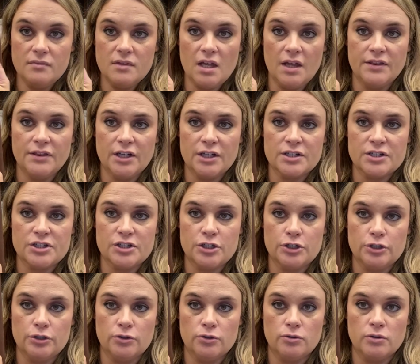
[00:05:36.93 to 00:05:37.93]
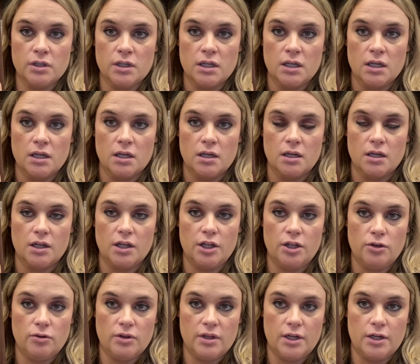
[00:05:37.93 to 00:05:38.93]
There's 2
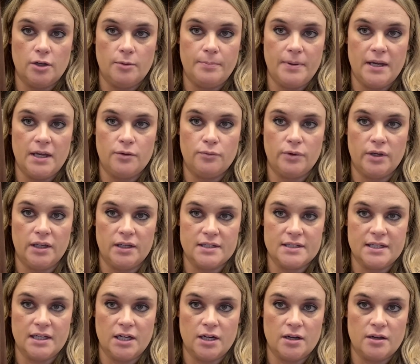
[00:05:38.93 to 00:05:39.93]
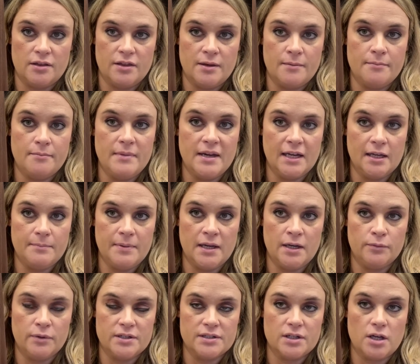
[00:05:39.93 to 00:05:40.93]
cute little pinwheels here. The mini
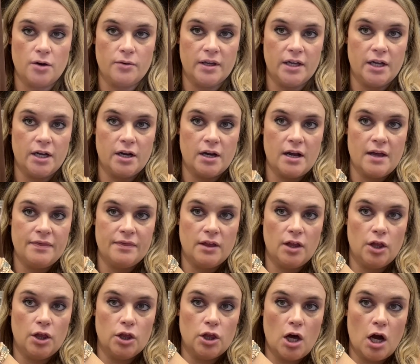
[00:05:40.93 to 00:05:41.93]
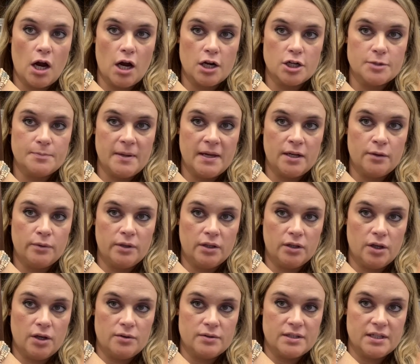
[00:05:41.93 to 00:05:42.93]
pinwheels go here, and the large pinwheel
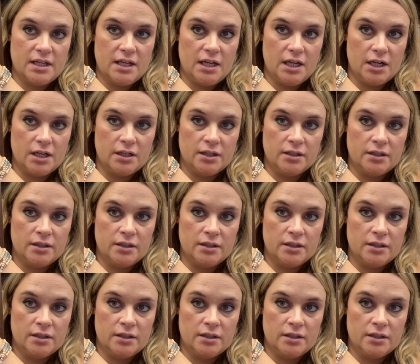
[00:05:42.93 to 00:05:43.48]
goes here.